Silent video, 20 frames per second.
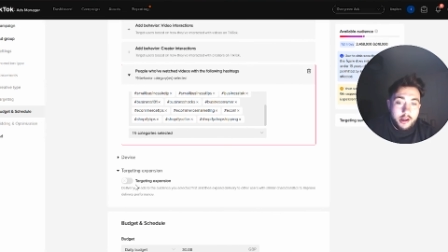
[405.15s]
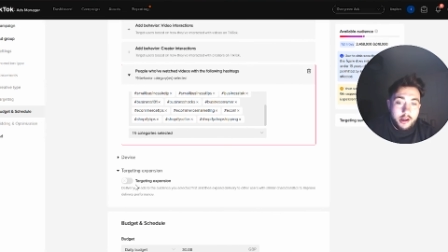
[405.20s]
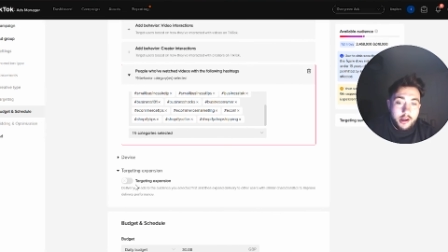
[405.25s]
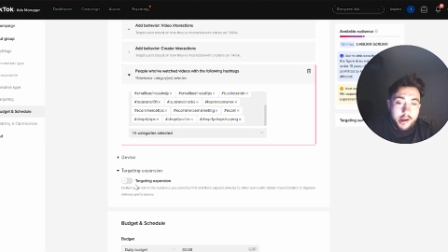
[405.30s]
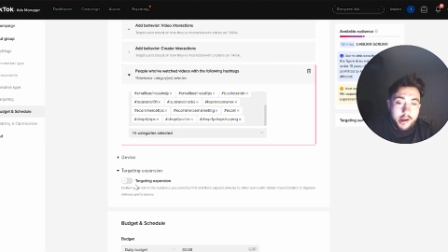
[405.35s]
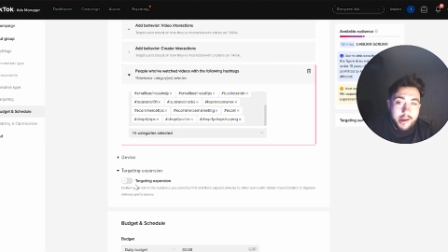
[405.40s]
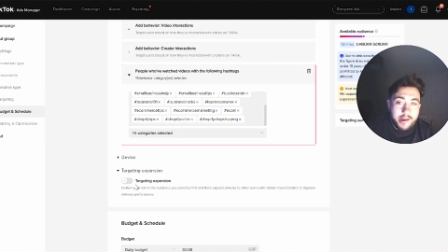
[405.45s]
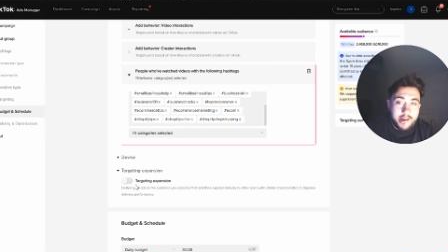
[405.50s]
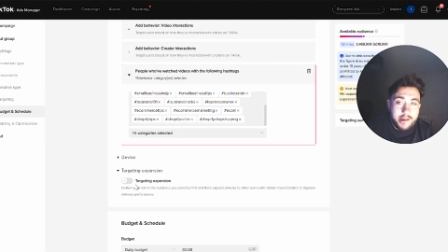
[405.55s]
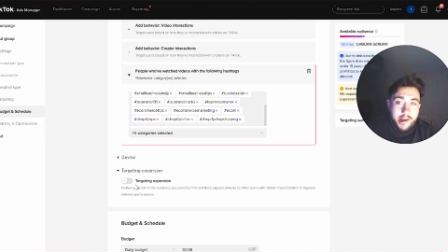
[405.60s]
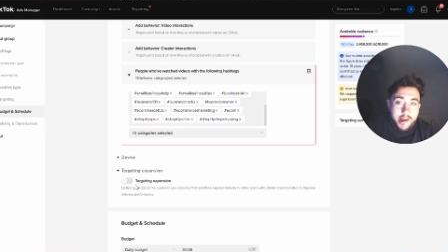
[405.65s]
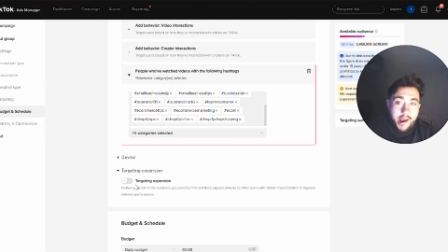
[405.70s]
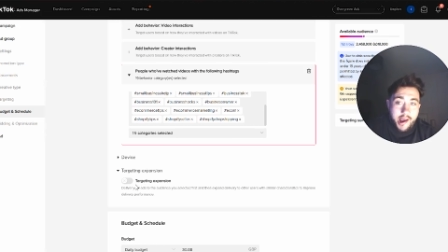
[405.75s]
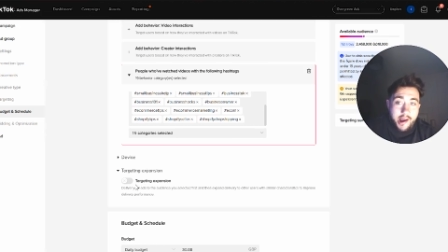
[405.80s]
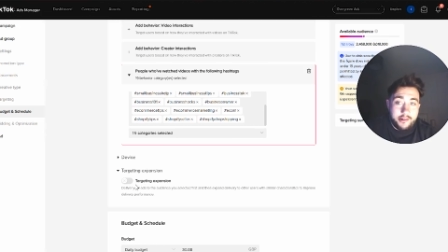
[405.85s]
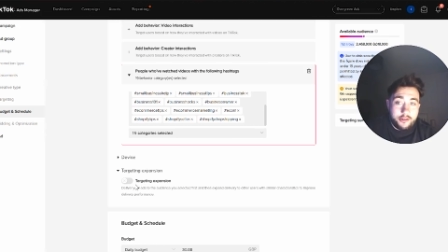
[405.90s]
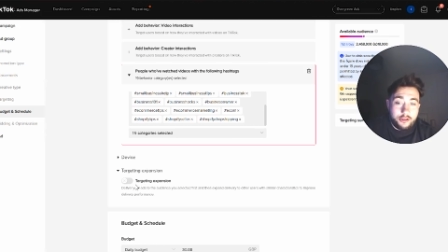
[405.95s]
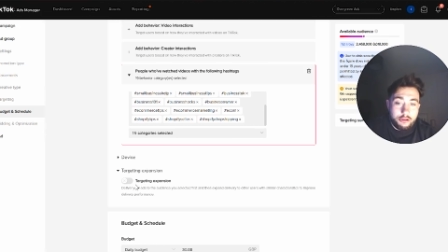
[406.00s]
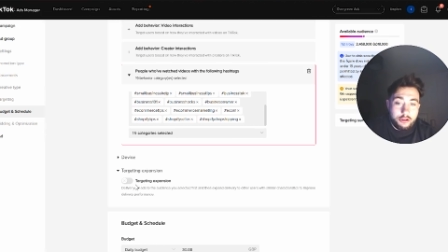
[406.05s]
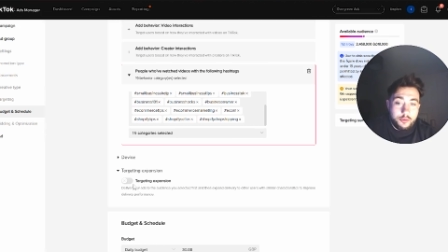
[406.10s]
a
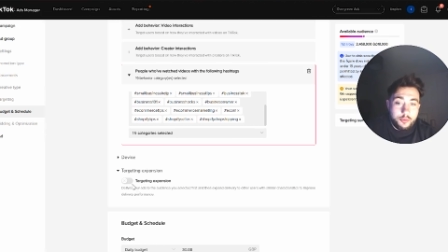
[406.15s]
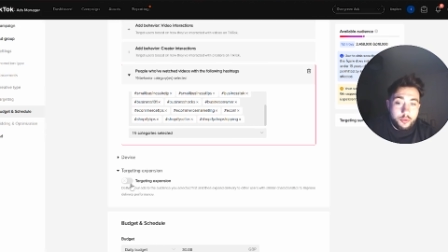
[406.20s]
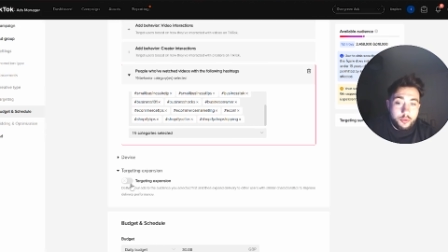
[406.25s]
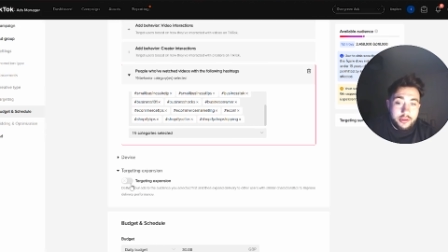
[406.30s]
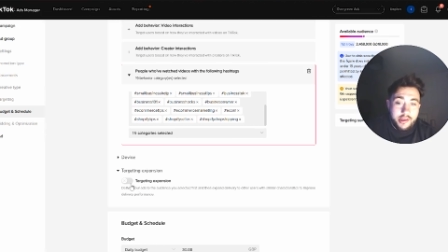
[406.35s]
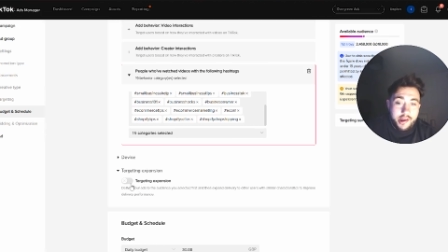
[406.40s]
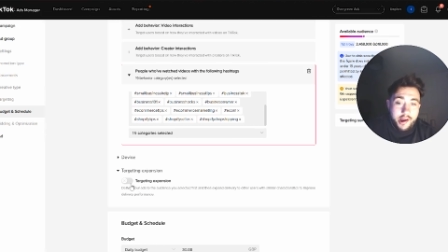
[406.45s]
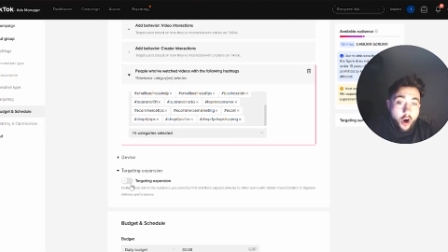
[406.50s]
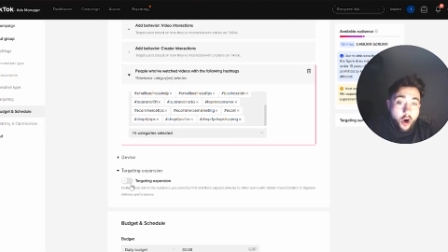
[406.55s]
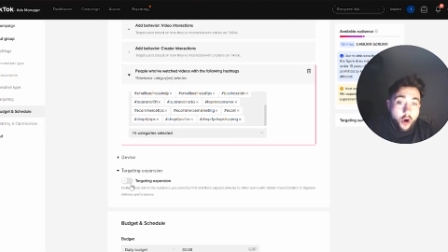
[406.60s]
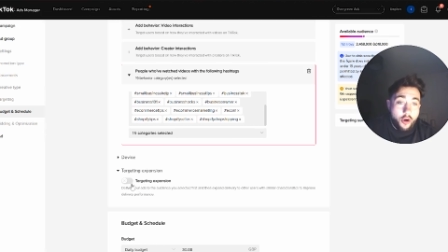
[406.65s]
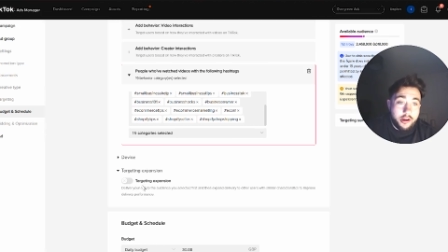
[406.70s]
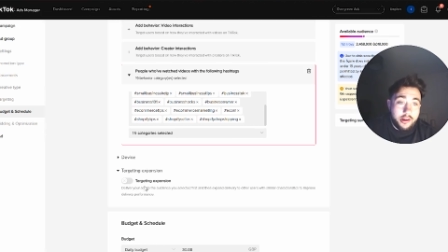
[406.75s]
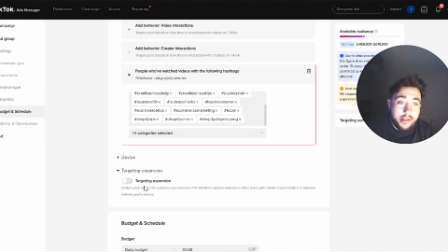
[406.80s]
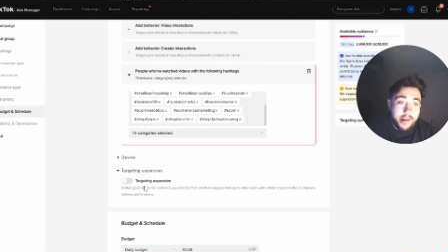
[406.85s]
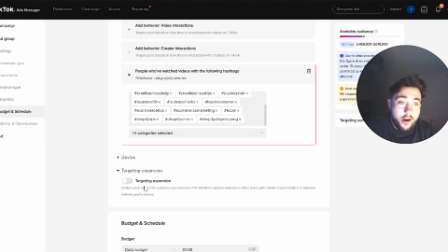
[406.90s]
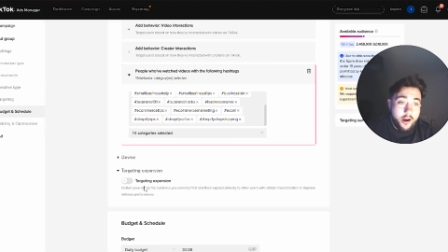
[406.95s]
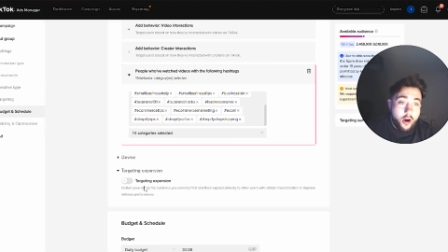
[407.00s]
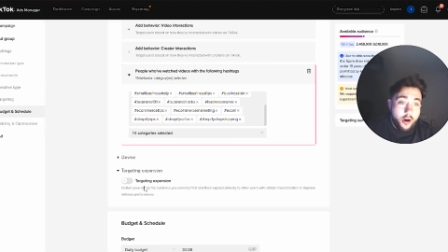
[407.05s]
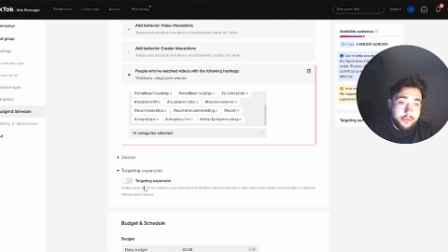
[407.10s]
ad group with that on and
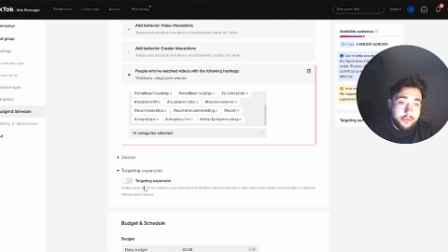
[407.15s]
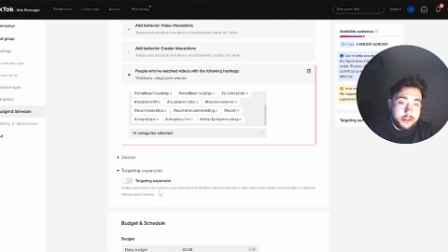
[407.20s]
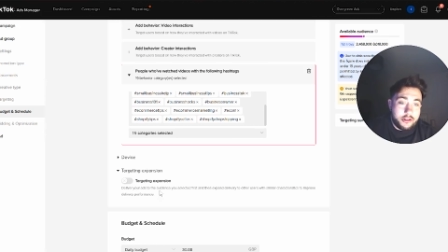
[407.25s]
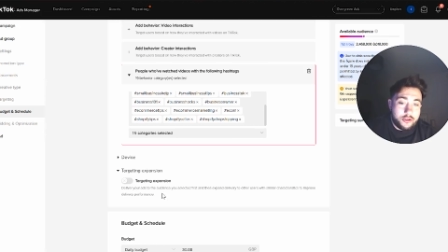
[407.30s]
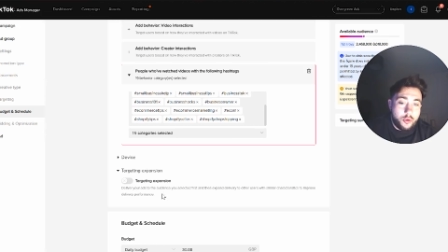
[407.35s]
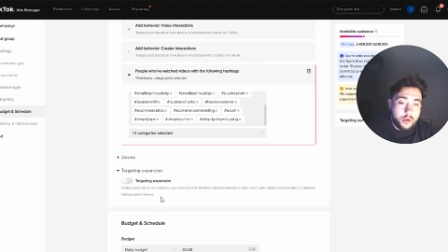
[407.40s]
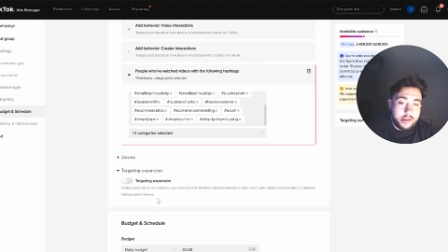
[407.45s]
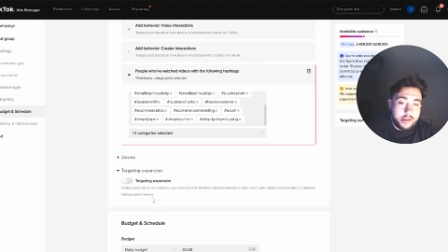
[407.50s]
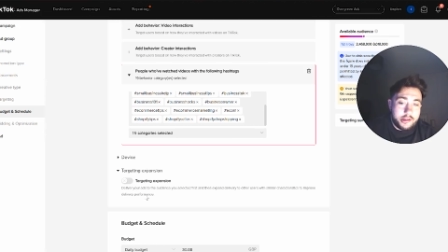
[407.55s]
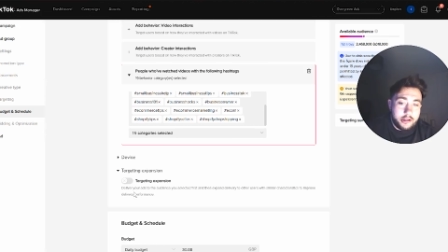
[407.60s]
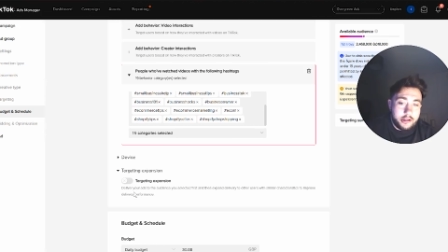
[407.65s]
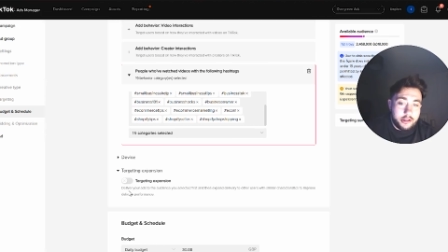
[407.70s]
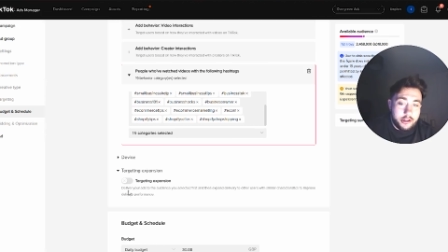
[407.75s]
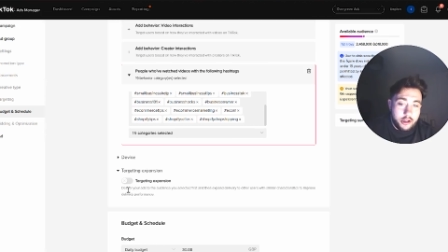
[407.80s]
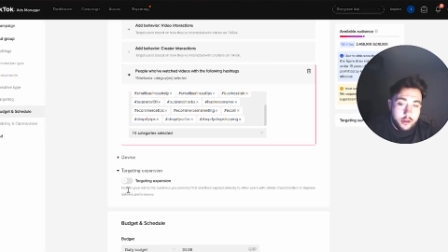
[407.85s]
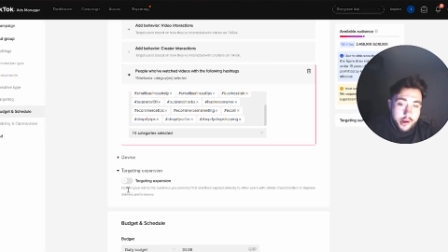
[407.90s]
that off, because all it's going to do,